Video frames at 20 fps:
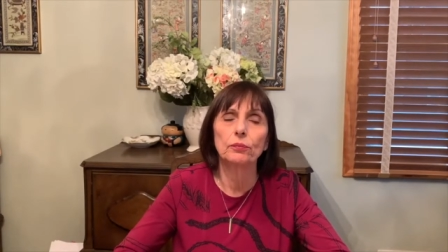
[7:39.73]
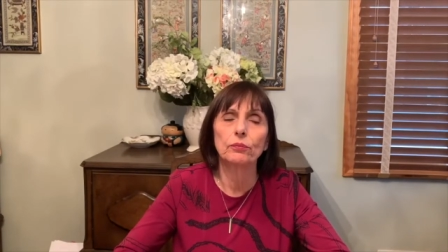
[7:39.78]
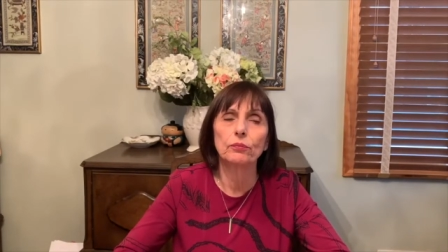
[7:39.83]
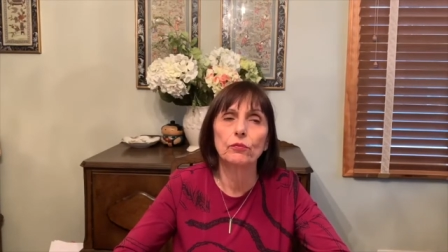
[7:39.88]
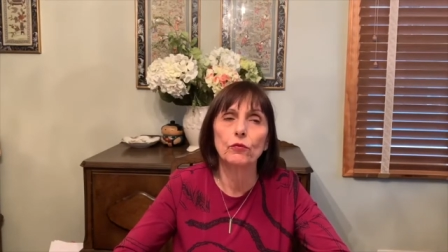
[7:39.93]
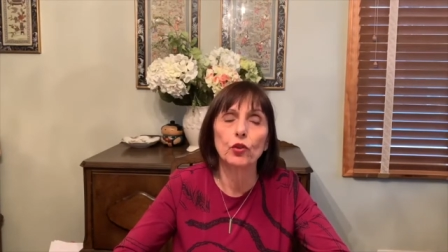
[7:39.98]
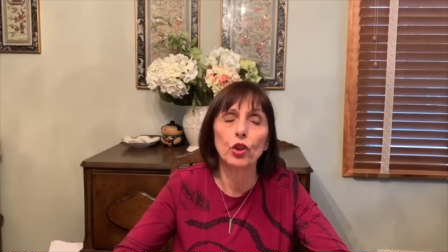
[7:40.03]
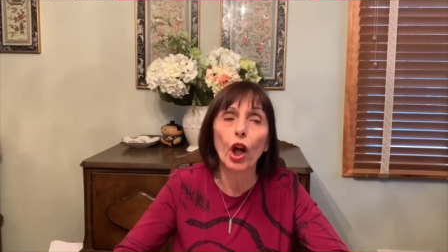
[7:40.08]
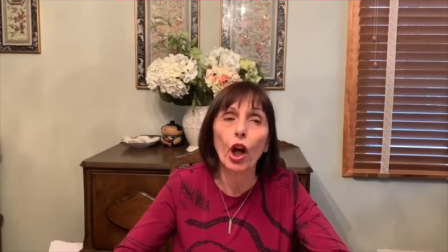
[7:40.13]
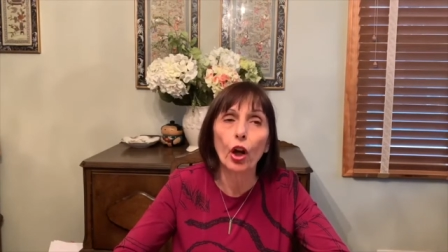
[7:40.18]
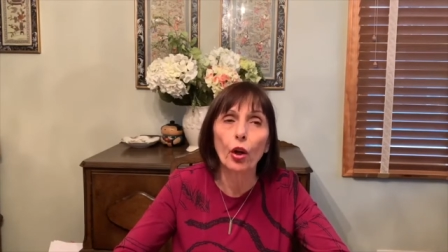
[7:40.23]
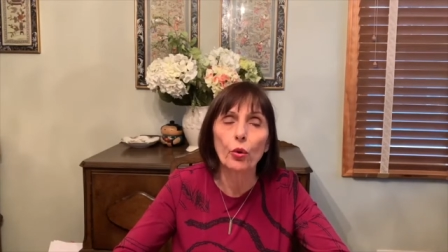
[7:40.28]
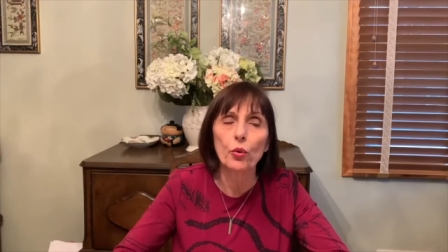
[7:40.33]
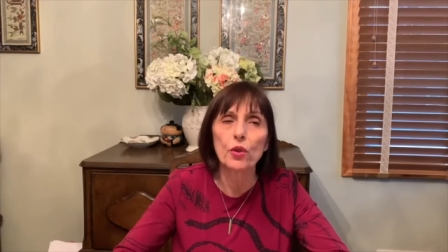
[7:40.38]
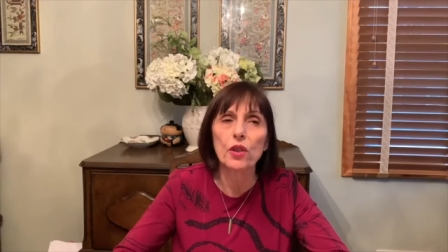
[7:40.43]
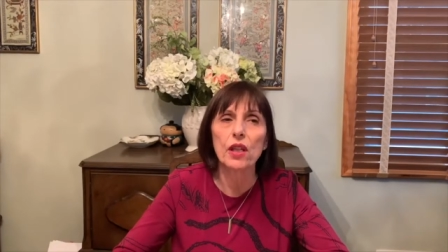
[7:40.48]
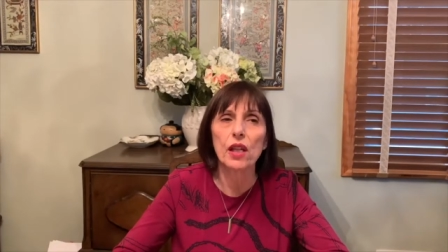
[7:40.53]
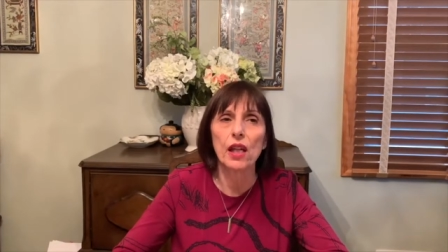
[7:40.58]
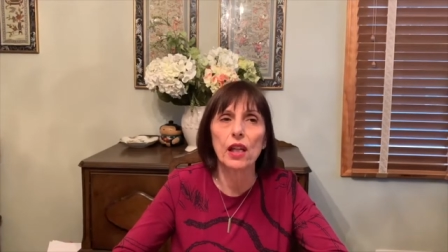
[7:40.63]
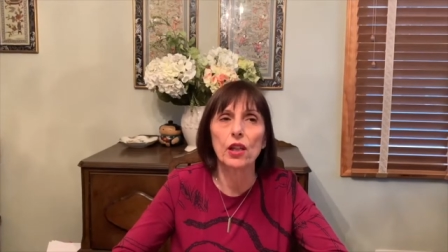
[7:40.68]

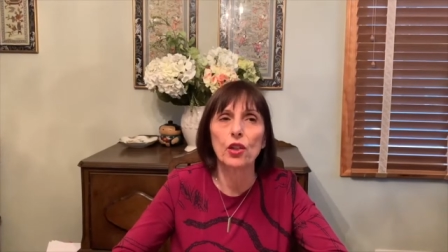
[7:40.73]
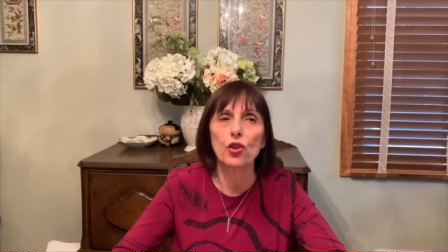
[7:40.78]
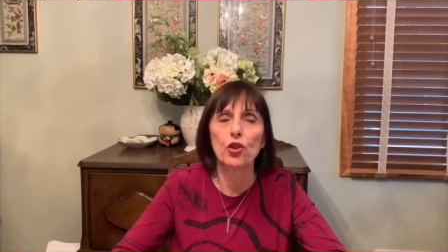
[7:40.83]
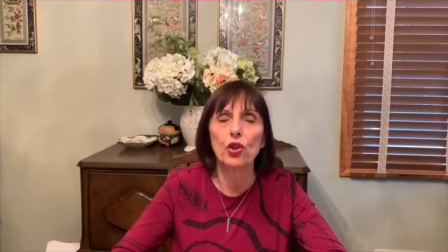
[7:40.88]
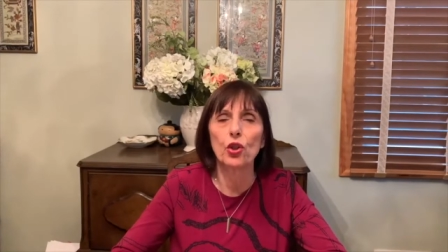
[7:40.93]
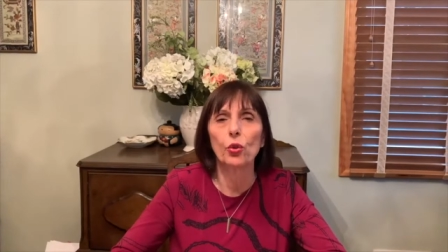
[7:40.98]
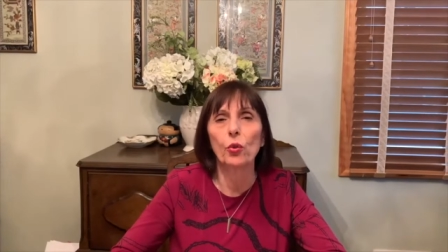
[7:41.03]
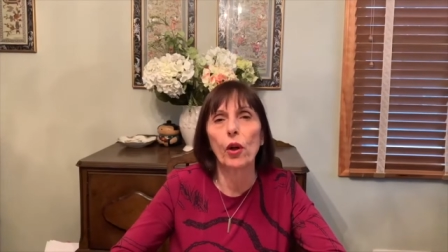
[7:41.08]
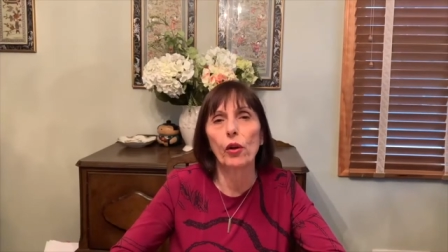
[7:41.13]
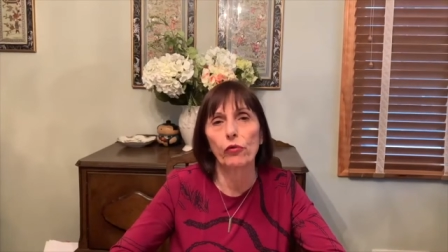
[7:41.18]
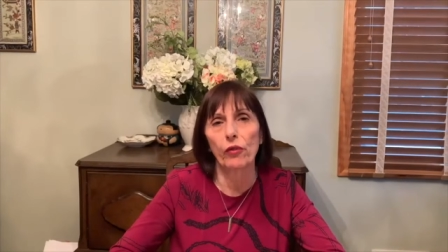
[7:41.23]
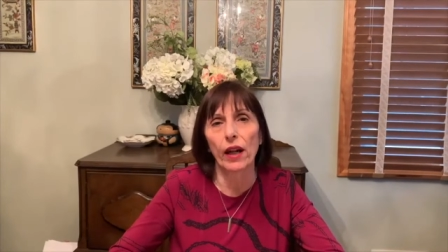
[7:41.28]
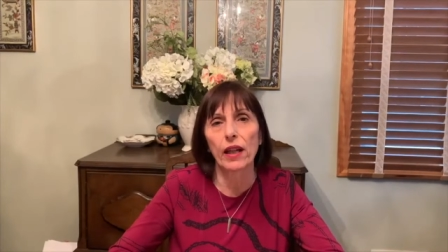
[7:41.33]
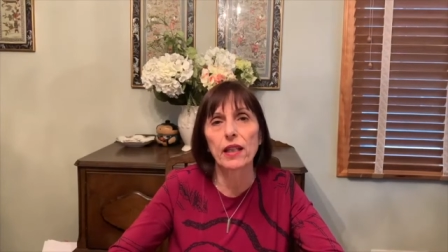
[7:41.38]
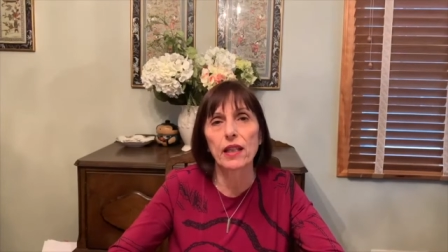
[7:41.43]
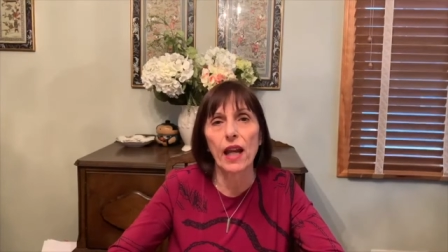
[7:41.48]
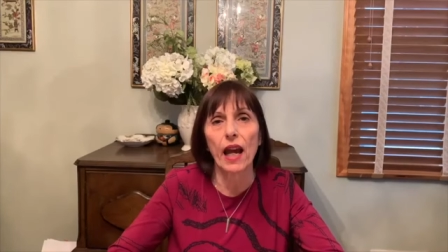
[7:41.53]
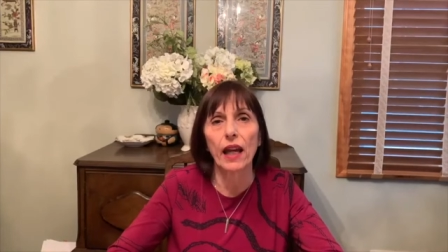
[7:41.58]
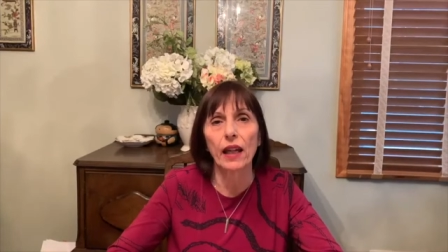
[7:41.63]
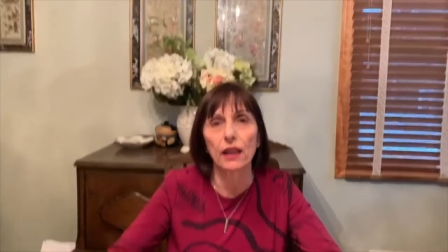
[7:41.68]
doughs into a
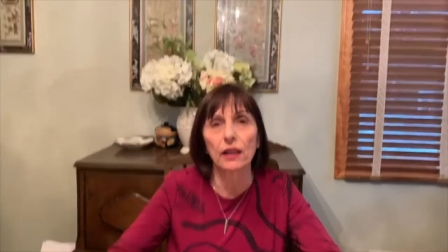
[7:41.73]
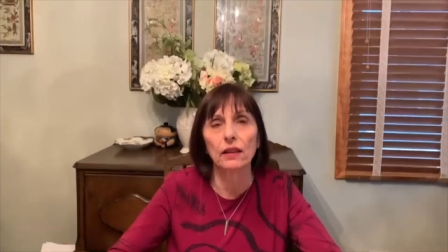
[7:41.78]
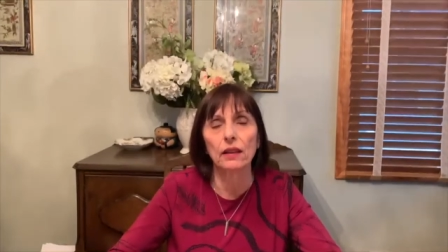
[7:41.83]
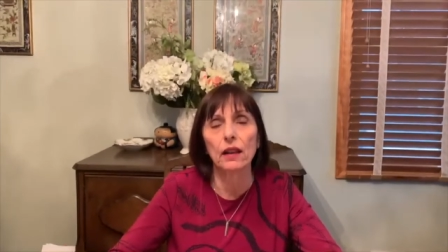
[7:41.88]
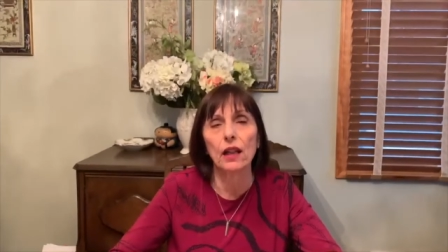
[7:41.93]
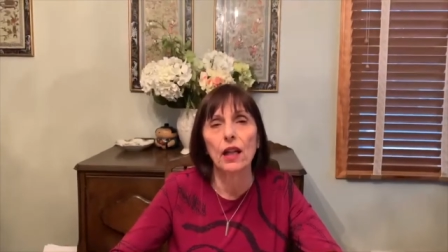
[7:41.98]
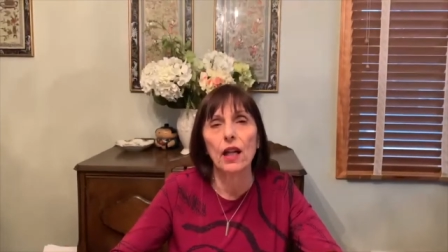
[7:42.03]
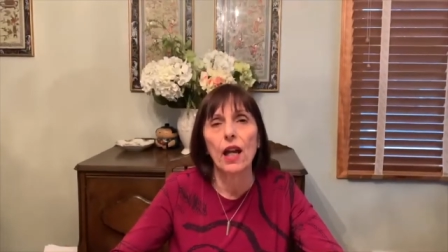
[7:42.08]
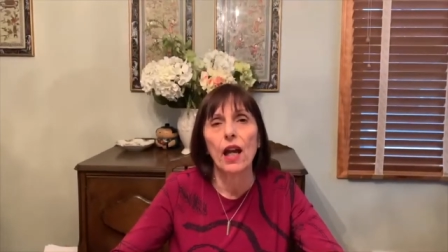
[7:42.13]
rectangle.